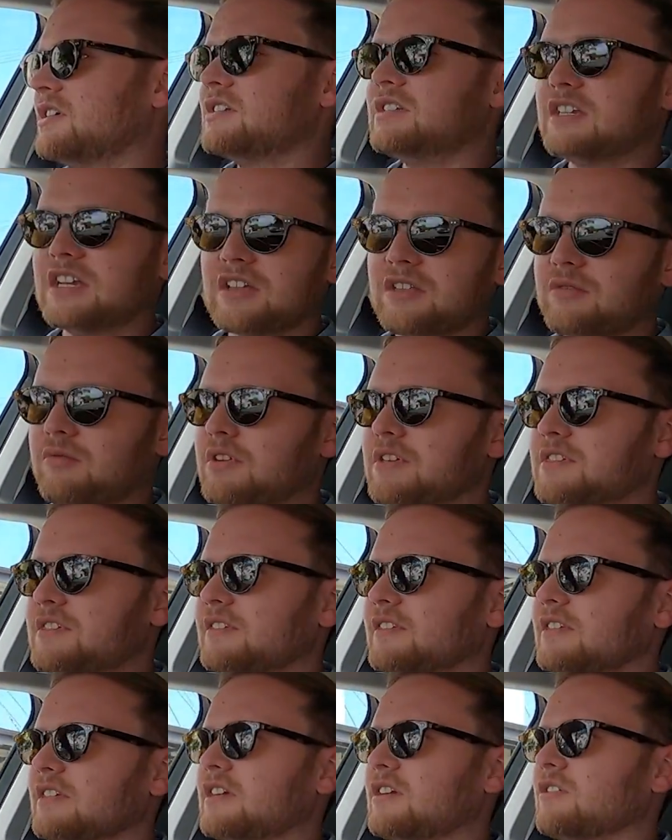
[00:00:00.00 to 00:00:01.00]
death
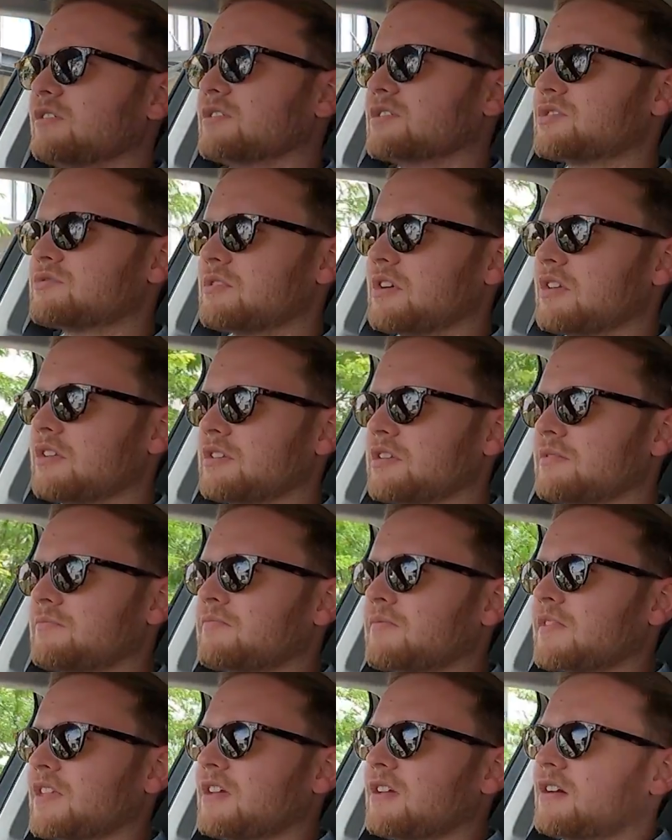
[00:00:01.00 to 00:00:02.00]
recently here in Australia,
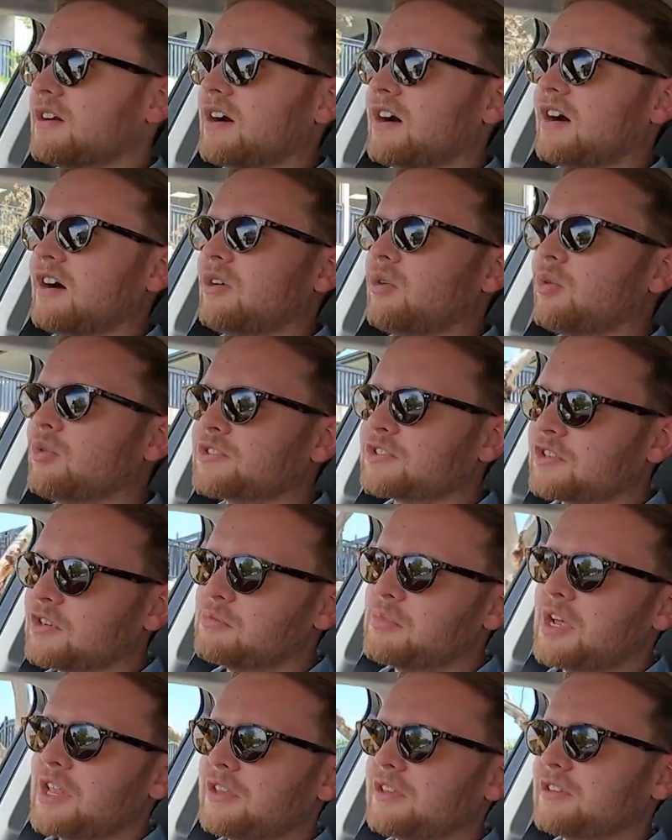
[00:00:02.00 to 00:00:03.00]
also
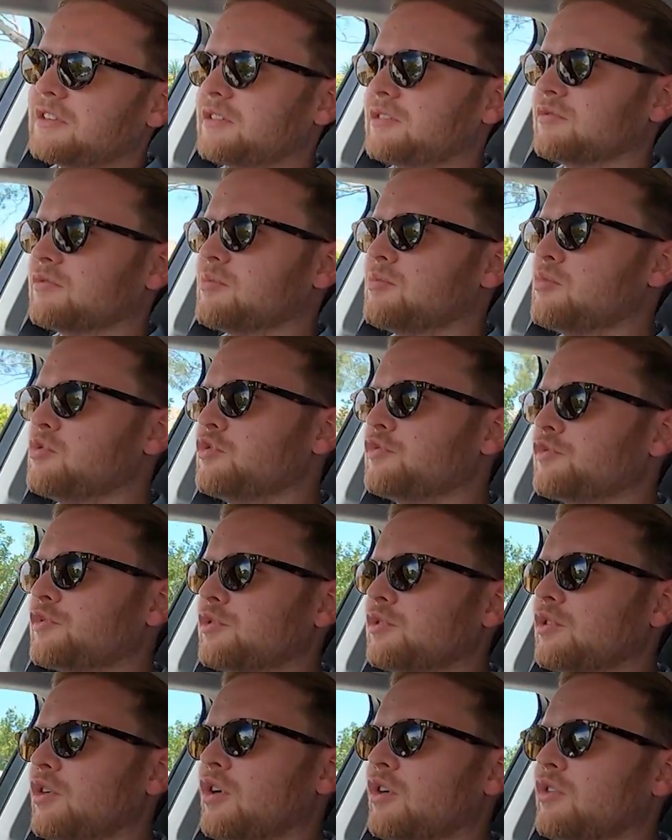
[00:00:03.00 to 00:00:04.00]
meant the
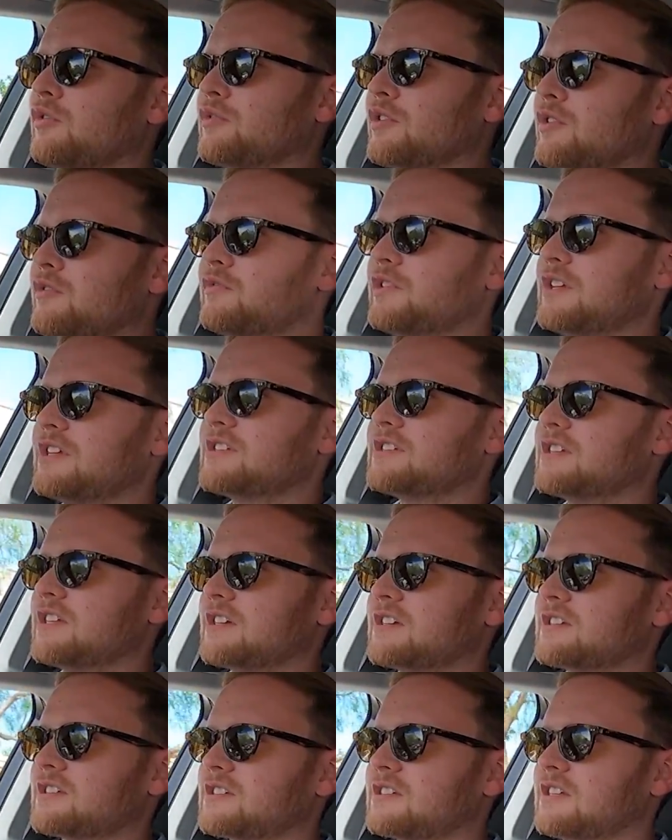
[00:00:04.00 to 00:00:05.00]
removal of a
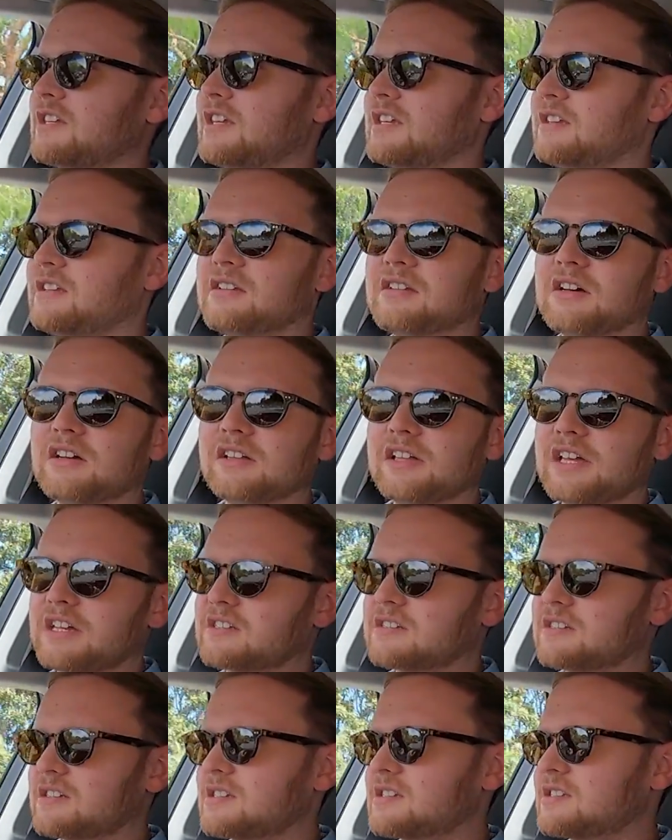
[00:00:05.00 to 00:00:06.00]
V6 in a
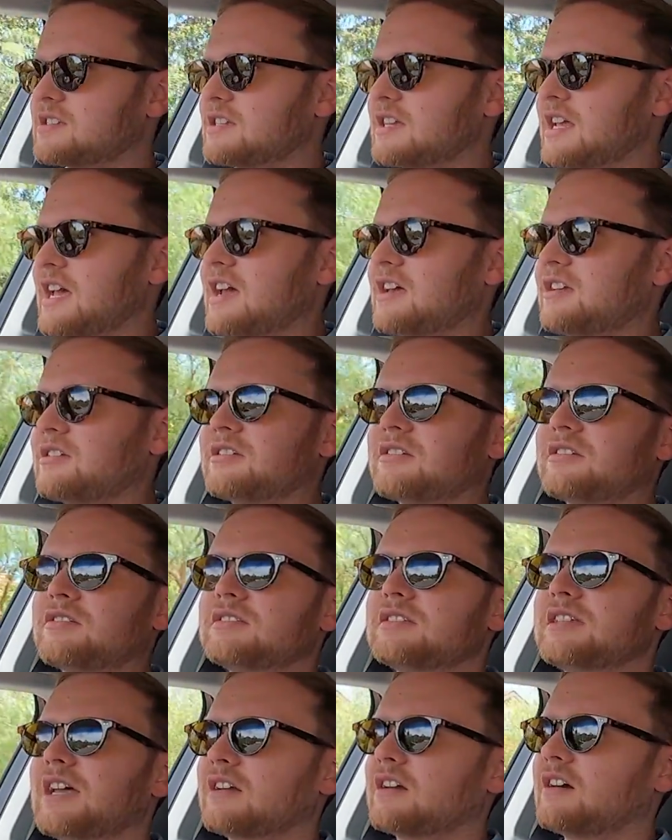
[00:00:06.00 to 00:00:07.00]
Lexus sedan,
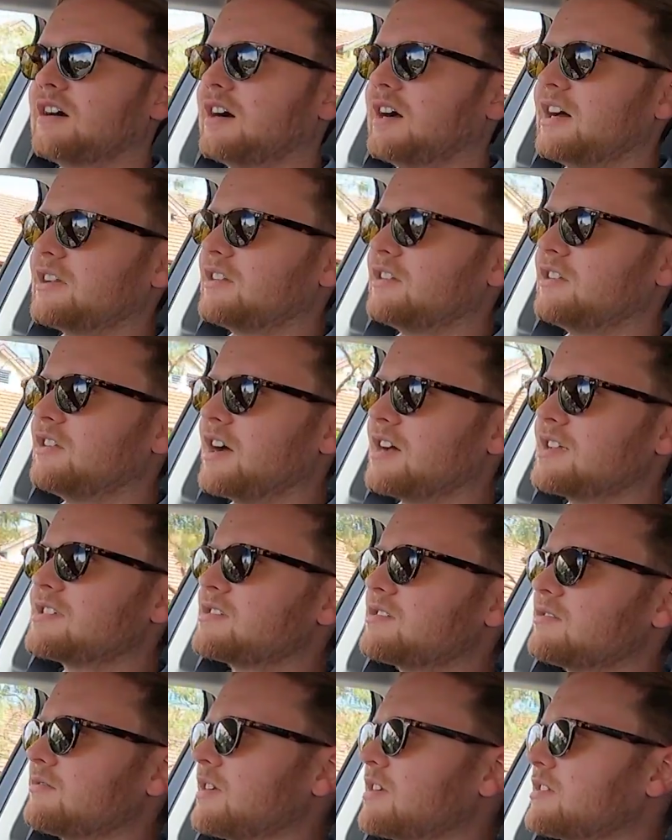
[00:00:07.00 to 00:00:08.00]
because that car had a nice
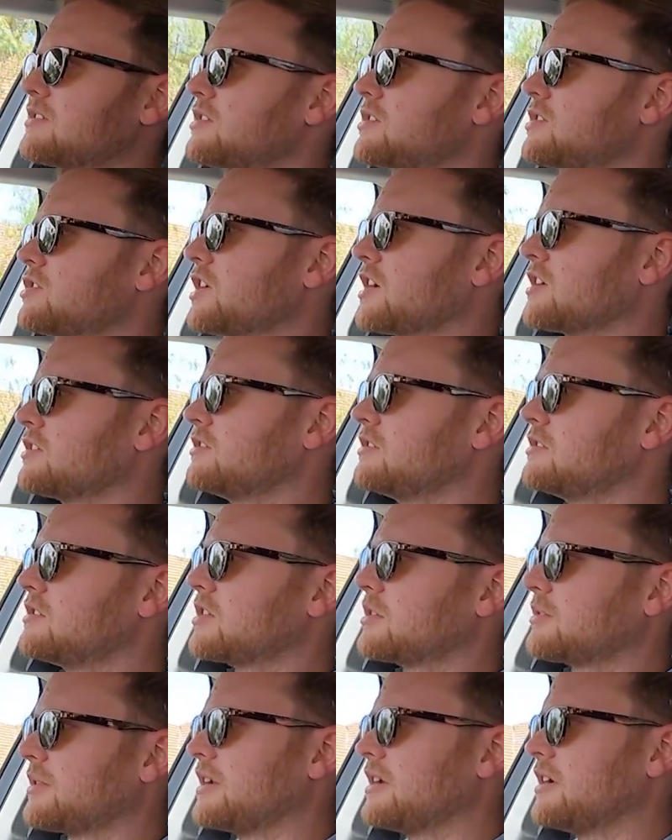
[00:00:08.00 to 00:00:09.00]
direct injected
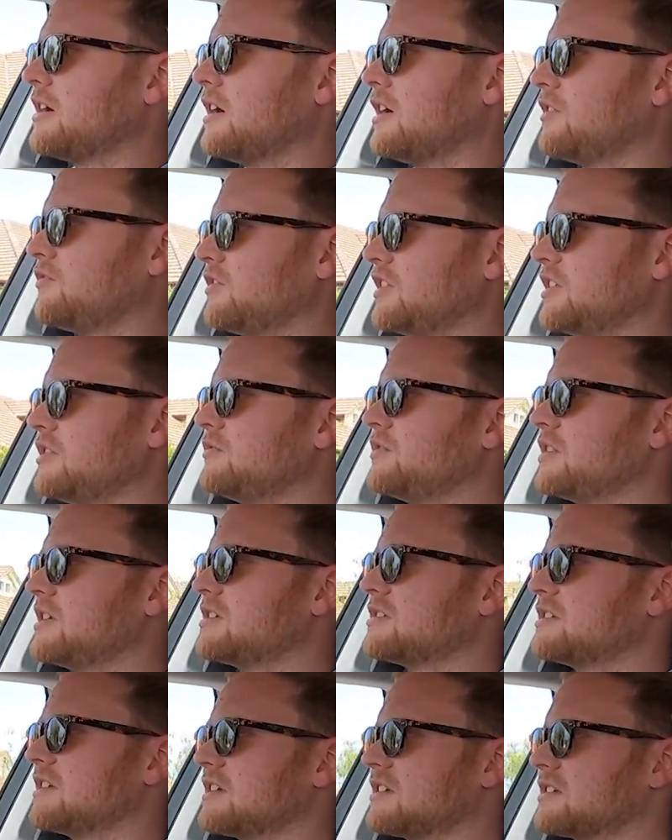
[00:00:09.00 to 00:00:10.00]
3.5 litre
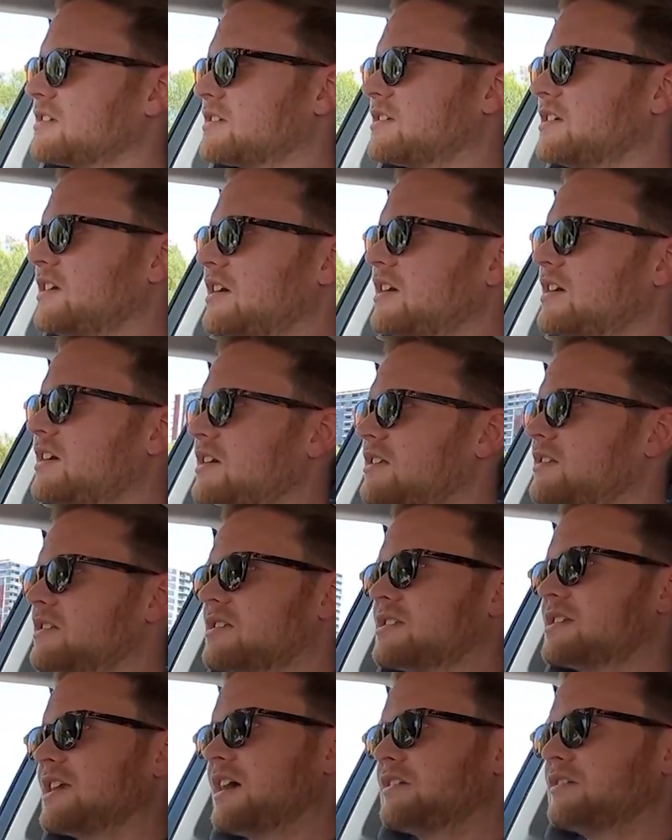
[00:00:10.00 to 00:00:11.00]
V6
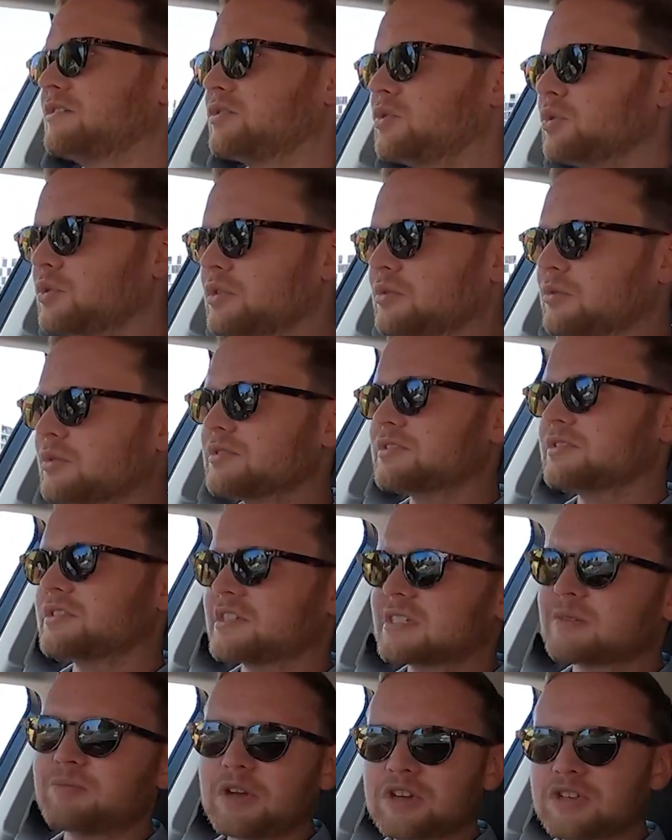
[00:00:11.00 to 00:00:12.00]
that sounded good. It wasn't
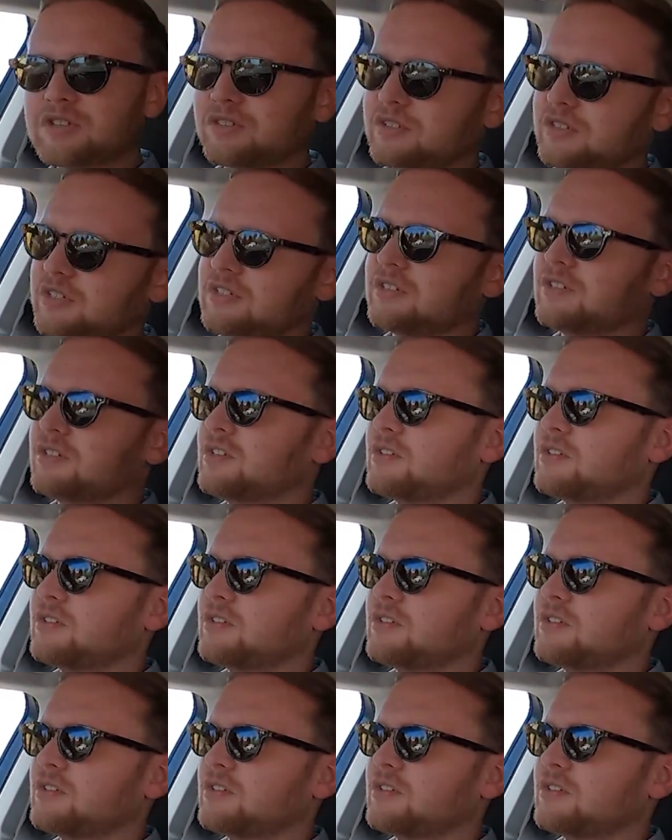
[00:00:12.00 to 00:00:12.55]
especially